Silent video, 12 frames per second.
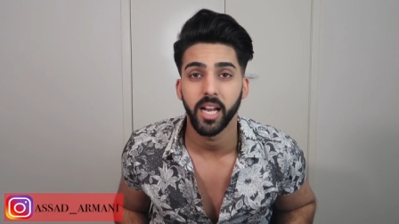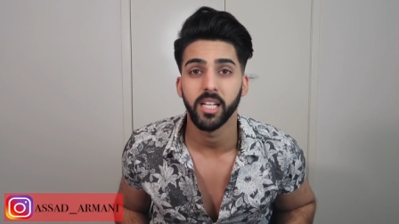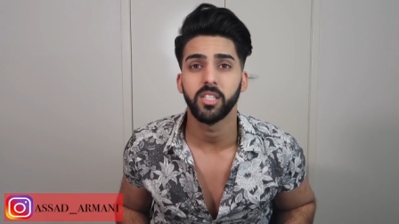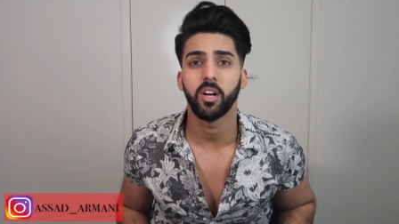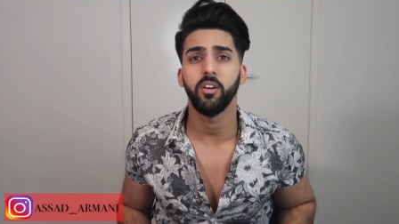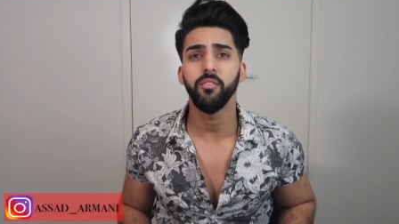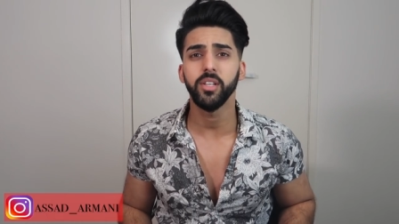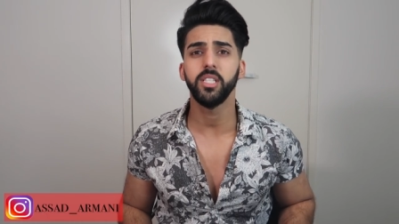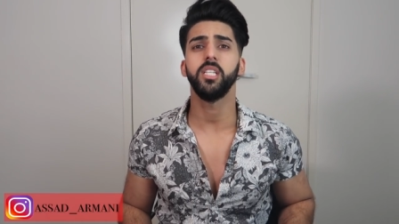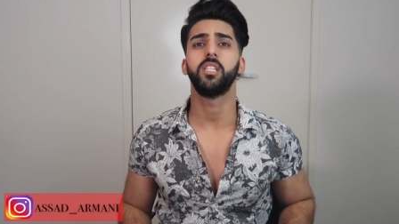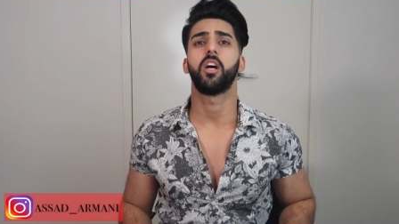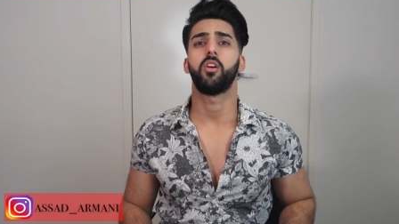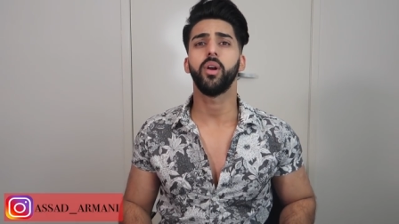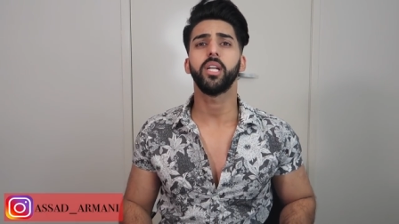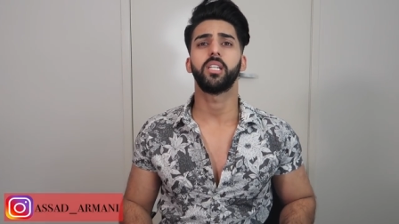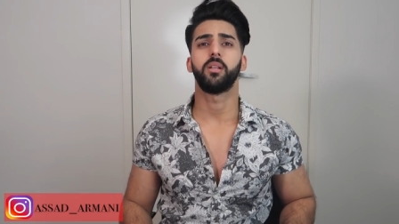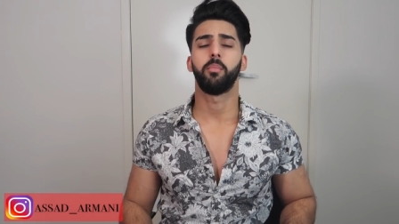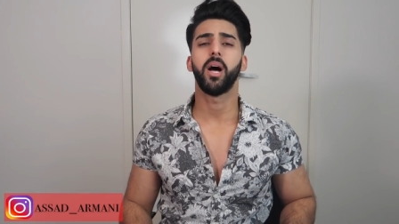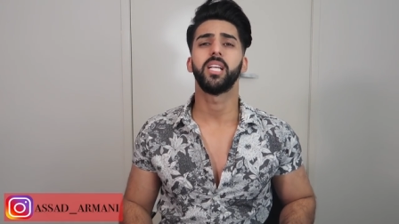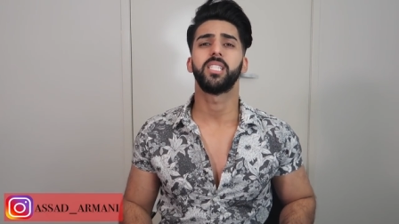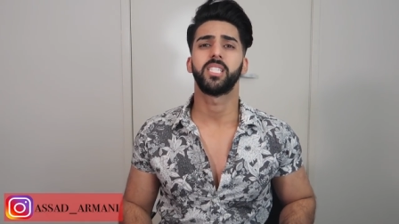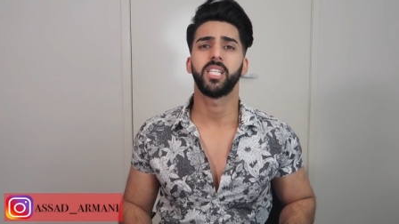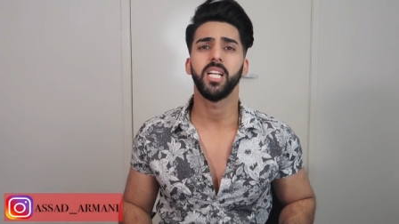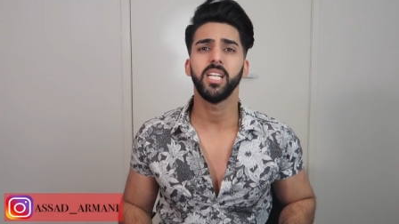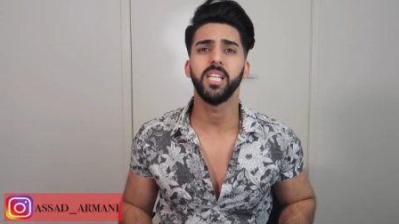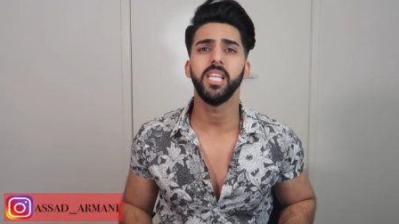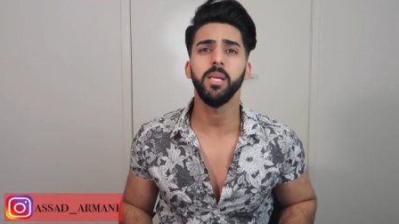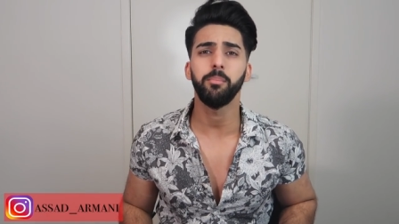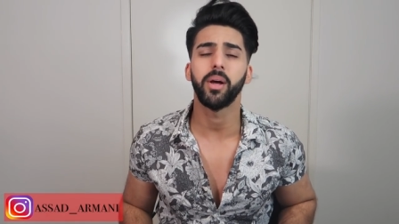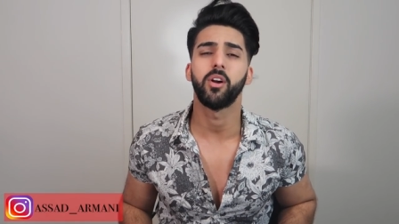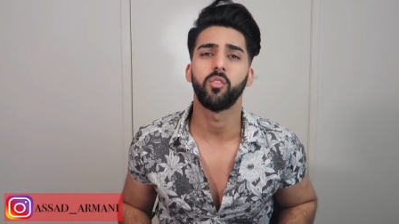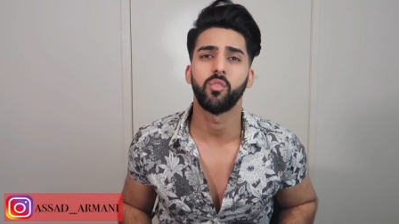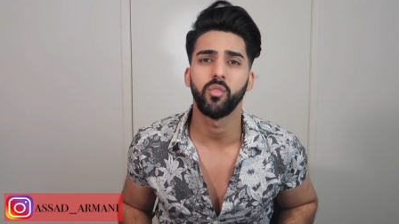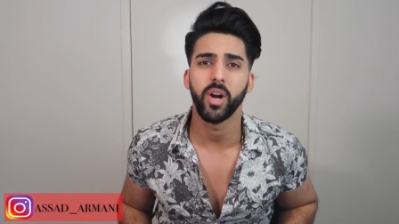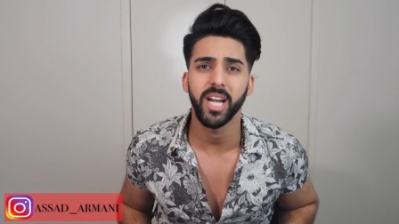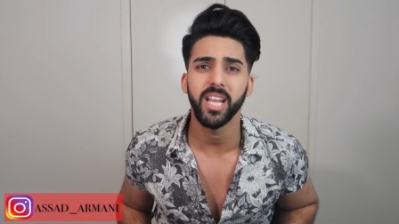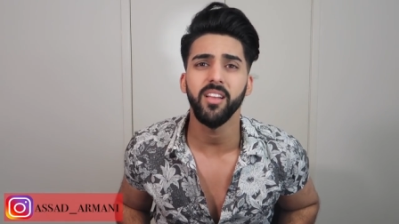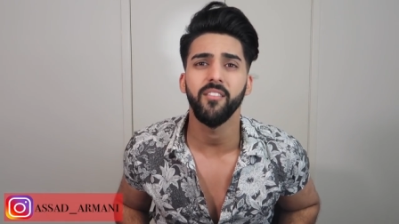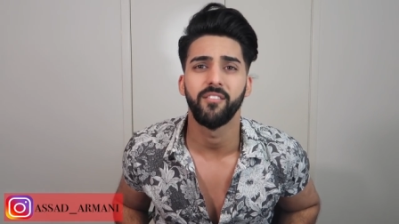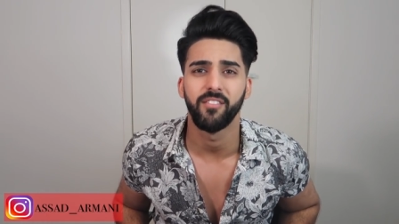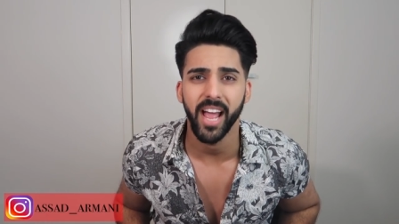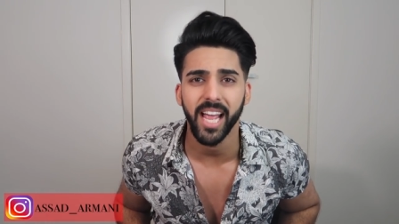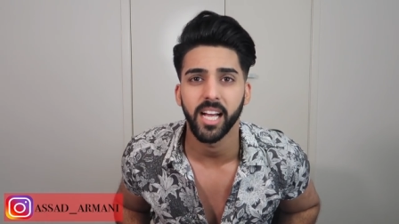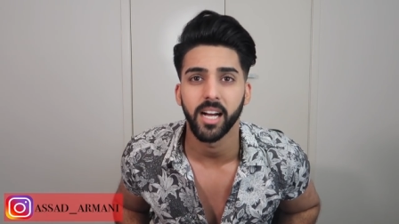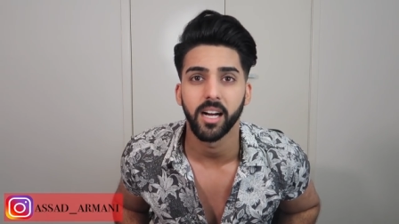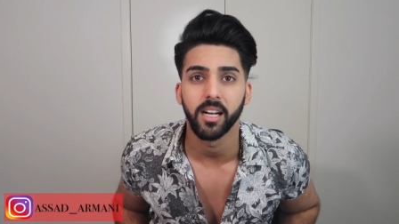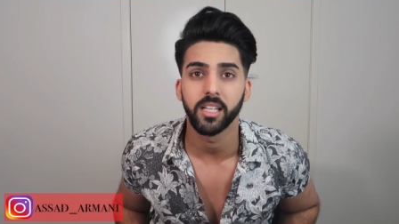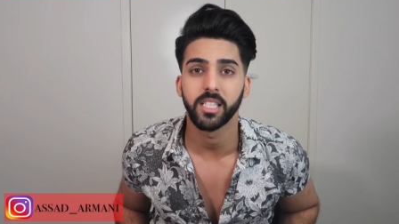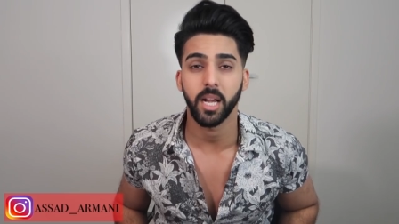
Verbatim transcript: and it's obviously directed by Sandeep Reddy Vanga.